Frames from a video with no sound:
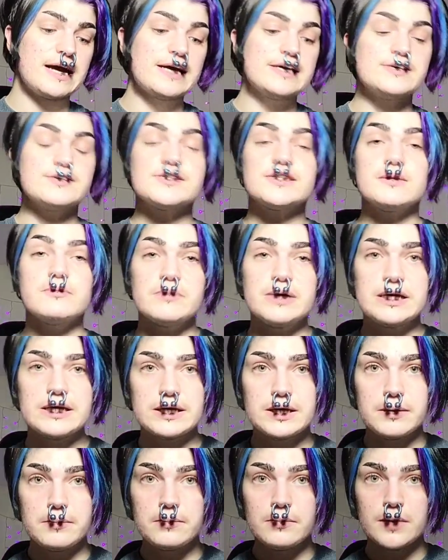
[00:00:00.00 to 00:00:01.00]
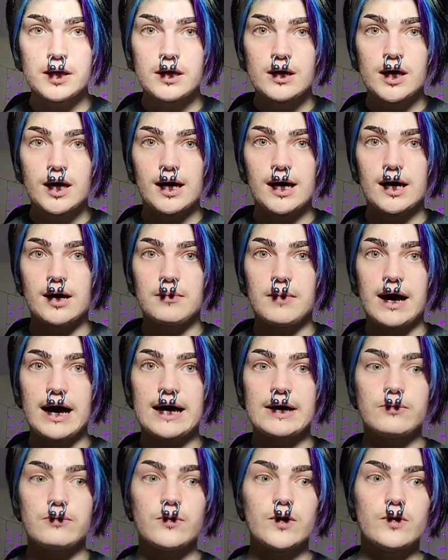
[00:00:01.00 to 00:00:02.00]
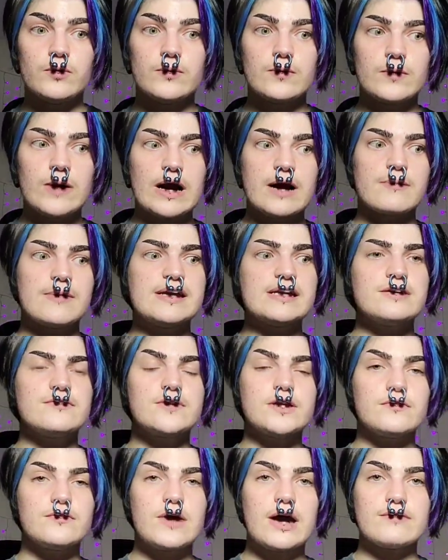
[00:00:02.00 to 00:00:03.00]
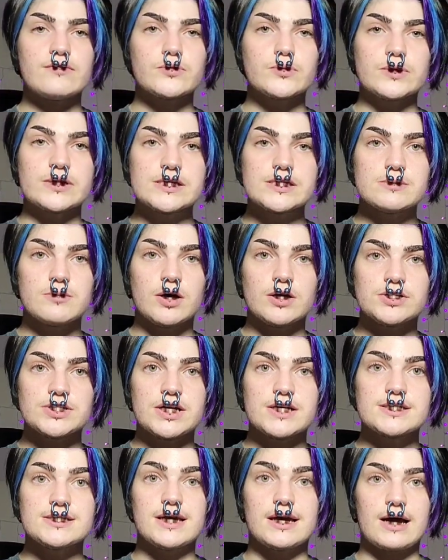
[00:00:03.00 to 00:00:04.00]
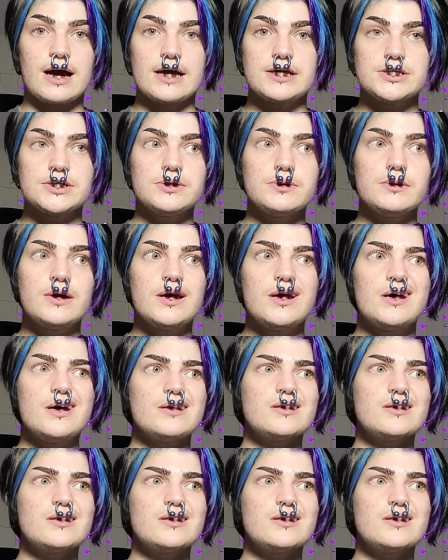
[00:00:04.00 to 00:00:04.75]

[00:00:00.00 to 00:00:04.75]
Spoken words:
I use the medium. I will recommend, even if you have a really small chest like I do,